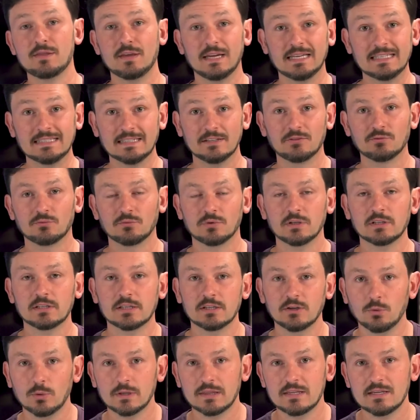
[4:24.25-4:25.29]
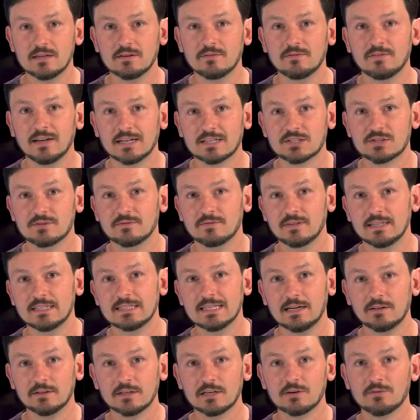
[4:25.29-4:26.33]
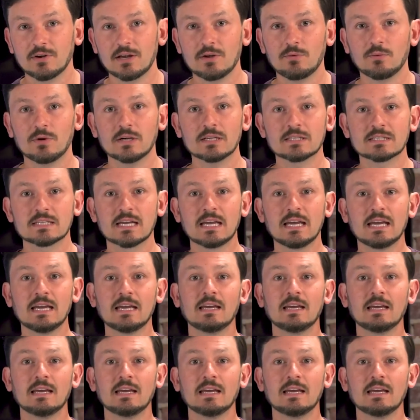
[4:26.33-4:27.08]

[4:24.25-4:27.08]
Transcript: they didn't really know what the infection fatality rate was?